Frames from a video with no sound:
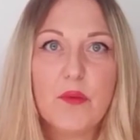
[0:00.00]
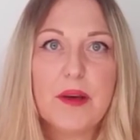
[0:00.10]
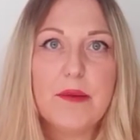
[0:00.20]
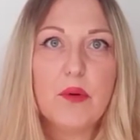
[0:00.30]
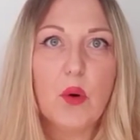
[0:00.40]

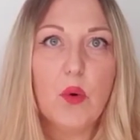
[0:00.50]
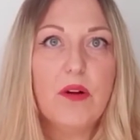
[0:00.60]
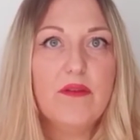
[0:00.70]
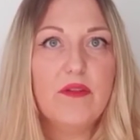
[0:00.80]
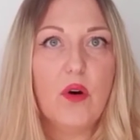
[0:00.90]
people
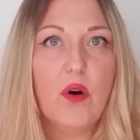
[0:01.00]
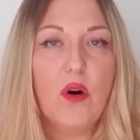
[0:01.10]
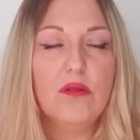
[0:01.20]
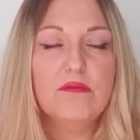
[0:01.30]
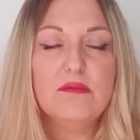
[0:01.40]

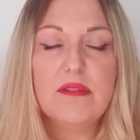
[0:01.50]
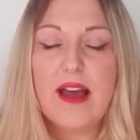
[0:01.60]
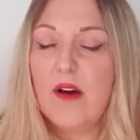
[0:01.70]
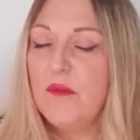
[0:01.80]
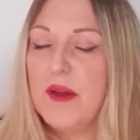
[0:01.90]
for
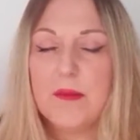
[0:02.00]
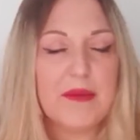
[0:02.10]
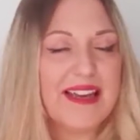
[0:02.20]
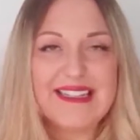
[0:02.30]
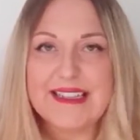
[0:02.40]
helping
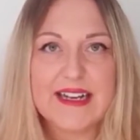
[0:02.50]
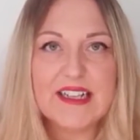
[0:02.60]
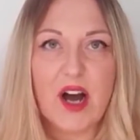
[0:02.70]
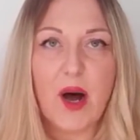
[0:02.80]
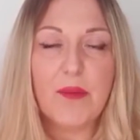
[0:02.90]
me
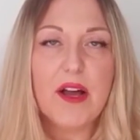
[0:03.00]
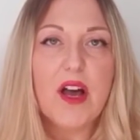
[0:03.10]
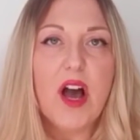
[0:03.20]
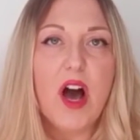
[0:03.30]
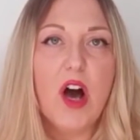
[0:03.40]
set up.
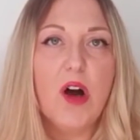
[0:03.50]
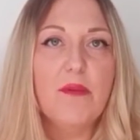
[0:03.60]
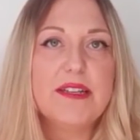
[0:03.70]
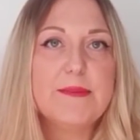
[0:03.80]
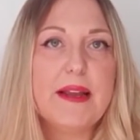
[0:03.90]

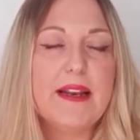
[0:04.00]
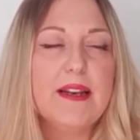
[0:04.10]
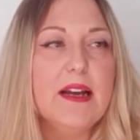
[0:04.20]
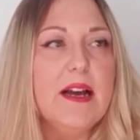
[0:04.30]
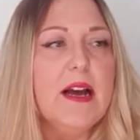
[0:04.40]
It's
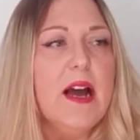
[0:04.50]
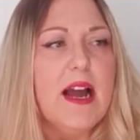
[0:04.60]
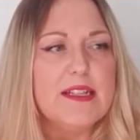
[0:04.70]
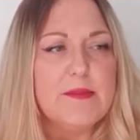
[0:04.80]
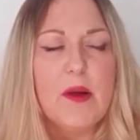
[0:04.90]

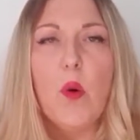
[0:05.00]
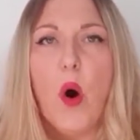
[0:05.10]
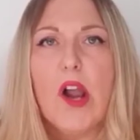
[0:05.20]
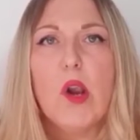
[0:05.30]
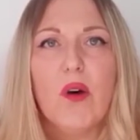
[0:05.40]
been
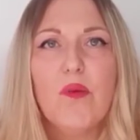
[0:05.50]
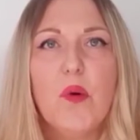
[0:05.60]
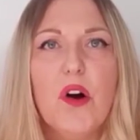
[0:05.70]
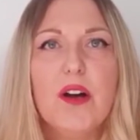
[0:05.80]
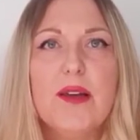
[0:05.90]
quite a lot of
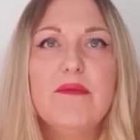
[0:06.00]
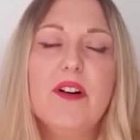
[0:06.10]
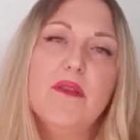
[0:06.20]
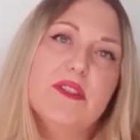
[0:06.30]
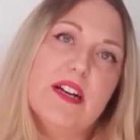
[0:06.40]
work
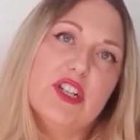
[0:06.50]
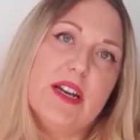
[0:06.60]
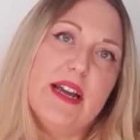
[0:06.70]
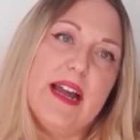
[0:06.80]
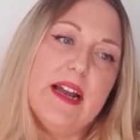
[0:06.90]
involved
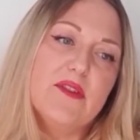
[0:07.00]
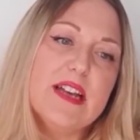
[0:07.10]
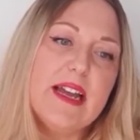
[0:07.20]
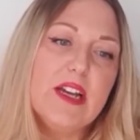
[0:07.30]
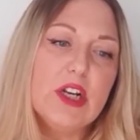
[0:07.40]
actually, and I've
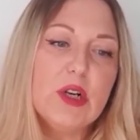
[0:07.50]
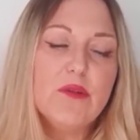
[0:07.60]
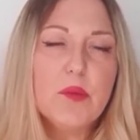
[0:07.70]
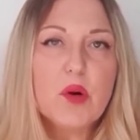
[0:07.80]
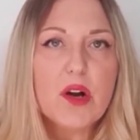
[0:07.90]
taken a lot
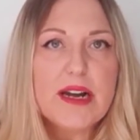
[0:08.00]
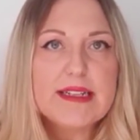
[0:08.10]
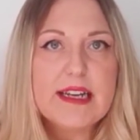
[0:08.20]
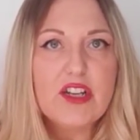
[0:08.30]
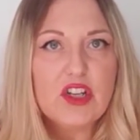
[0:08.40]
of
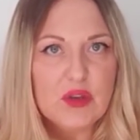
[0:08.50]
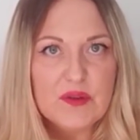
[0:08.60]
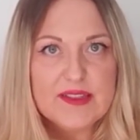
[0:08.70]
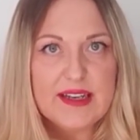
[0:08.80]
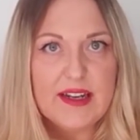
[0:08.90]
pride in
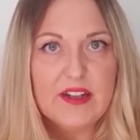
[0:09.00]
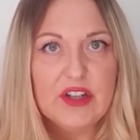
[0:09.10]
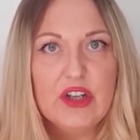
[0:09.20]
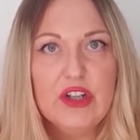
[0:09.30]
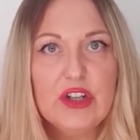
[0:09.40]

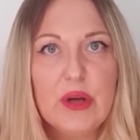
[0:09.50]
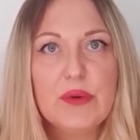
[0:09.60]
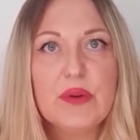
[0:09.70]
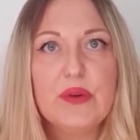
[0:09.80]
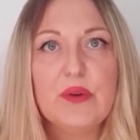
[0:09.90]
using
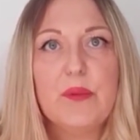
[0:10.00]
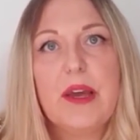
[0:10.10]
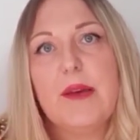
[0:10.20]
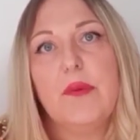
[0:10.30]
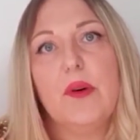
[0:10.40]
local
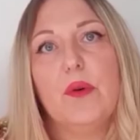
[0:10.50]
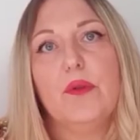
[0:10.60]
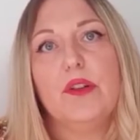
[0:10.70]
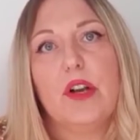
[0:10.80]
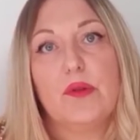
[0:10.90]

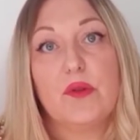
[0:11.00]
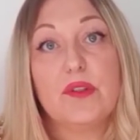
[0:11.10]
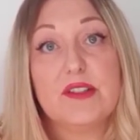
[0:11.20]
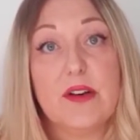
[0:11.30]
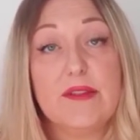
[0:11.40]
people, local
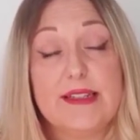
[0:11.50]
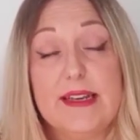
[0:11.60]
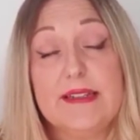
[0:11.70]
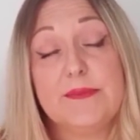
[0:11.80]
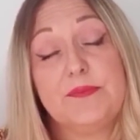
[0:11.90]
services,